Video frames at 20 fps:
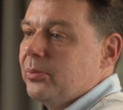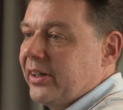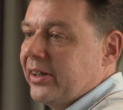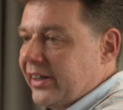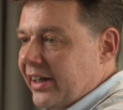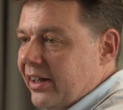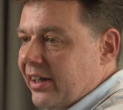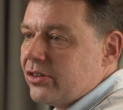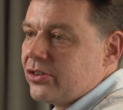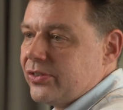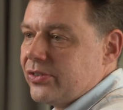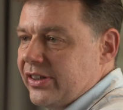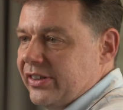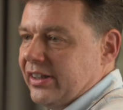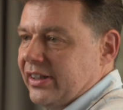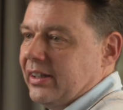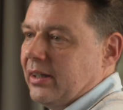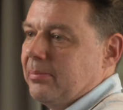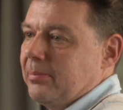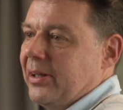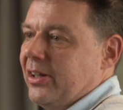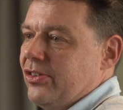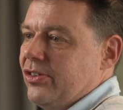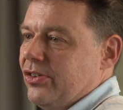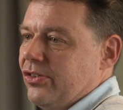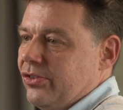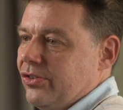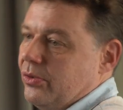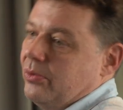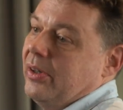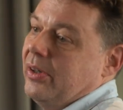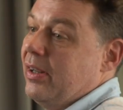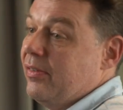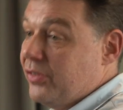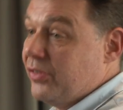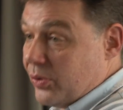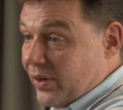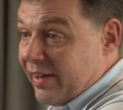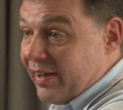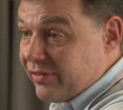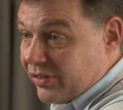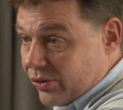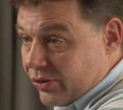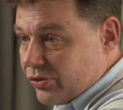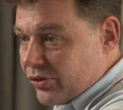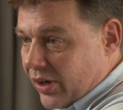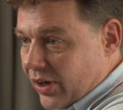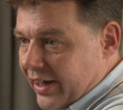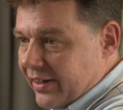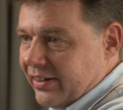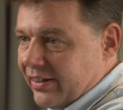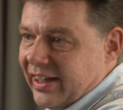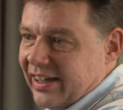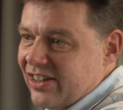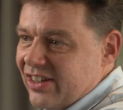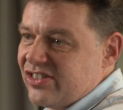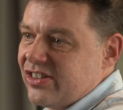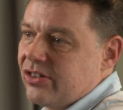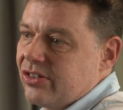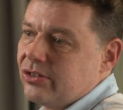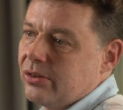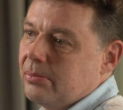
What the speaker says: when they are treating their patients if you have those data sets